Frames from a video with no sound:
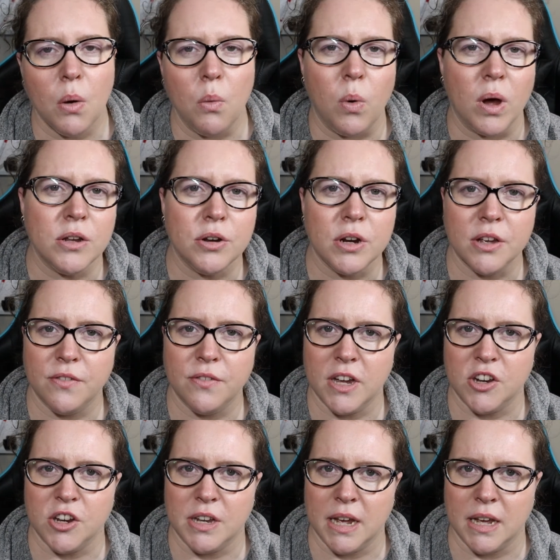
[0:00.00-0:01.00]
wondering if I
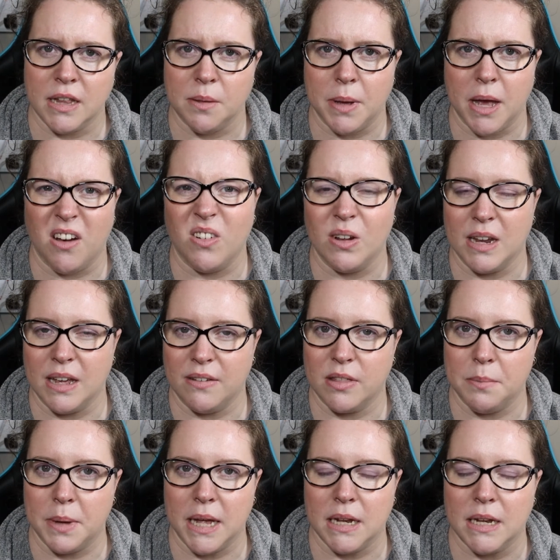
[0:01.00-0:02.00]
should take them out or leave
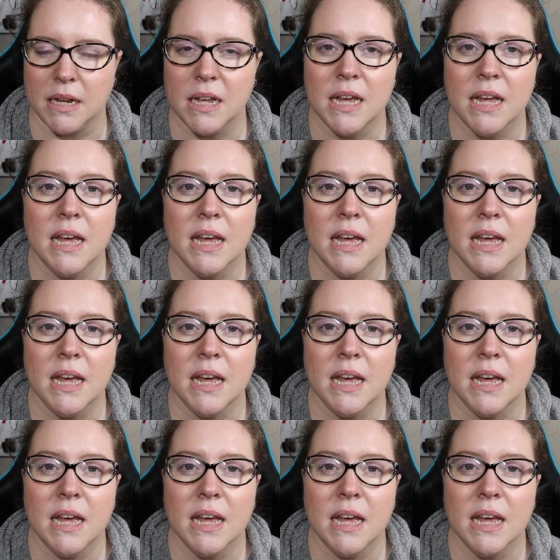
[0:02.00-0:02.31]
them in.